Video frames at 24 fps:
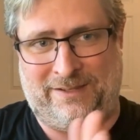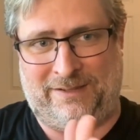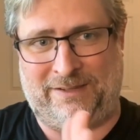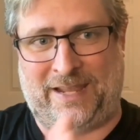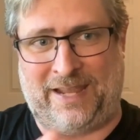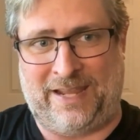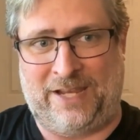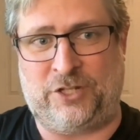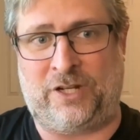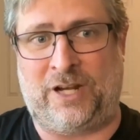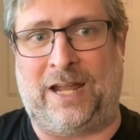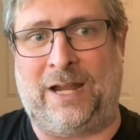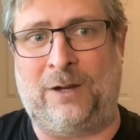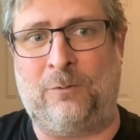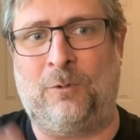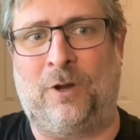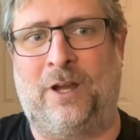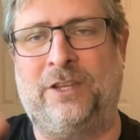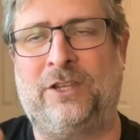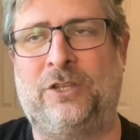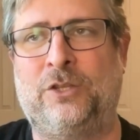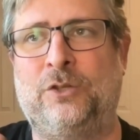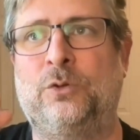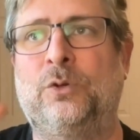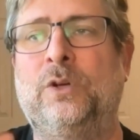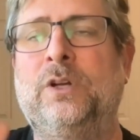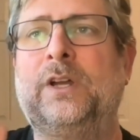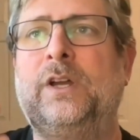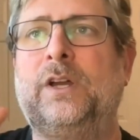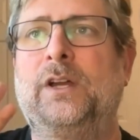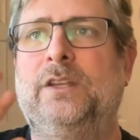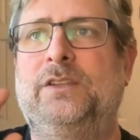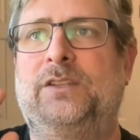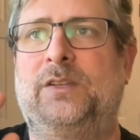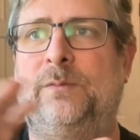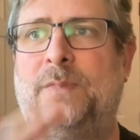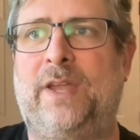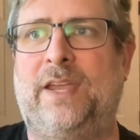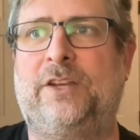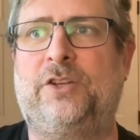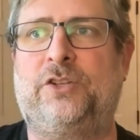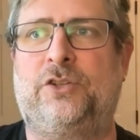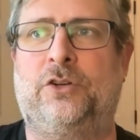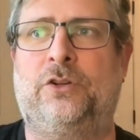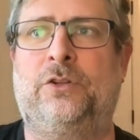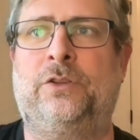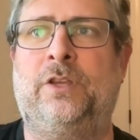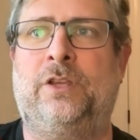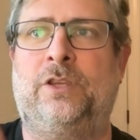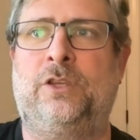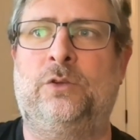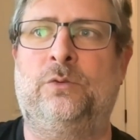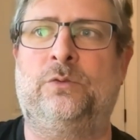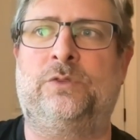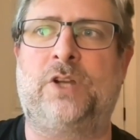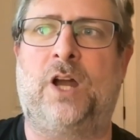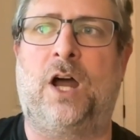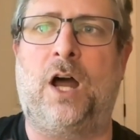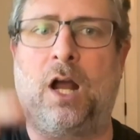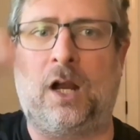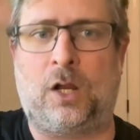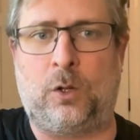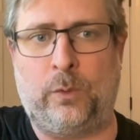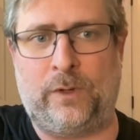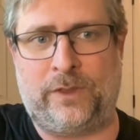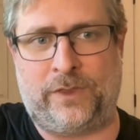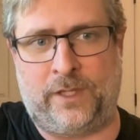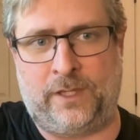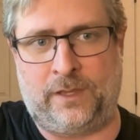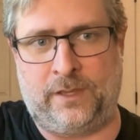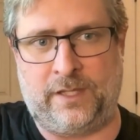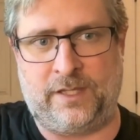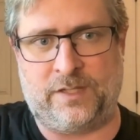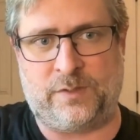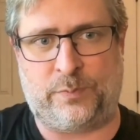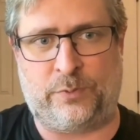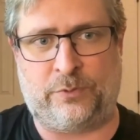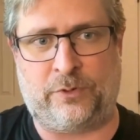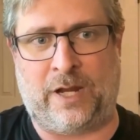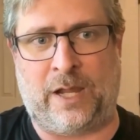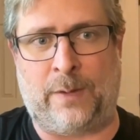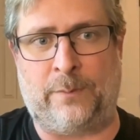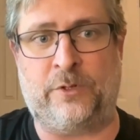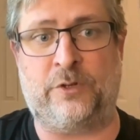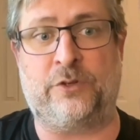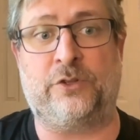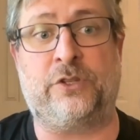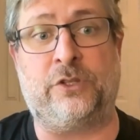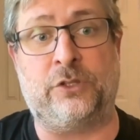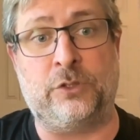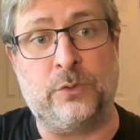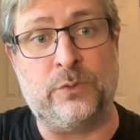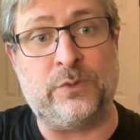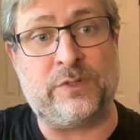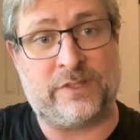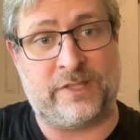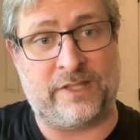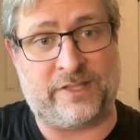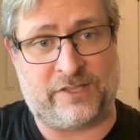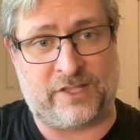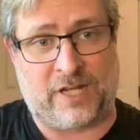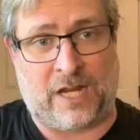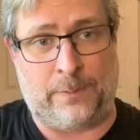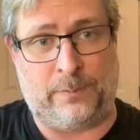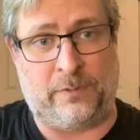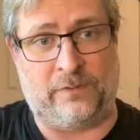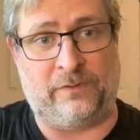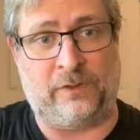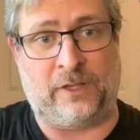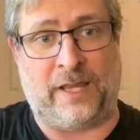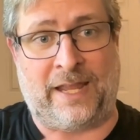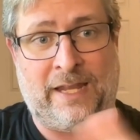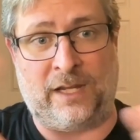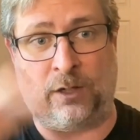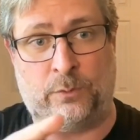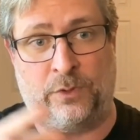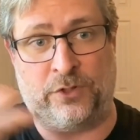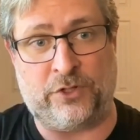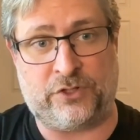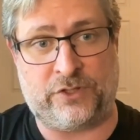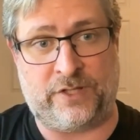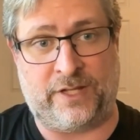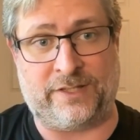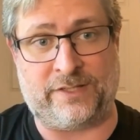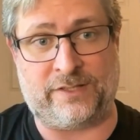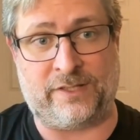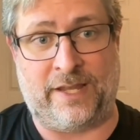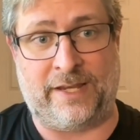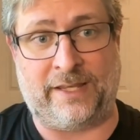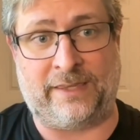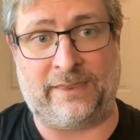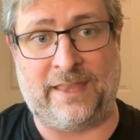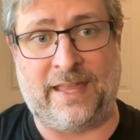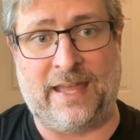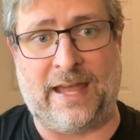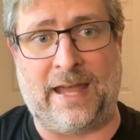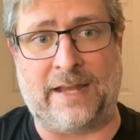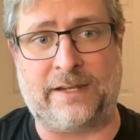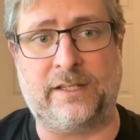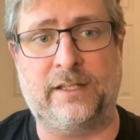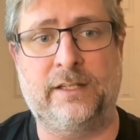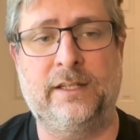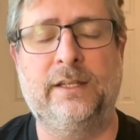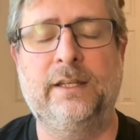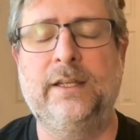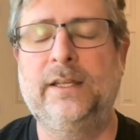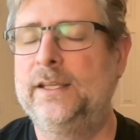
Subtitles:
agent, I want you to make sure that you talk within these parameters, use this type of language, things like that.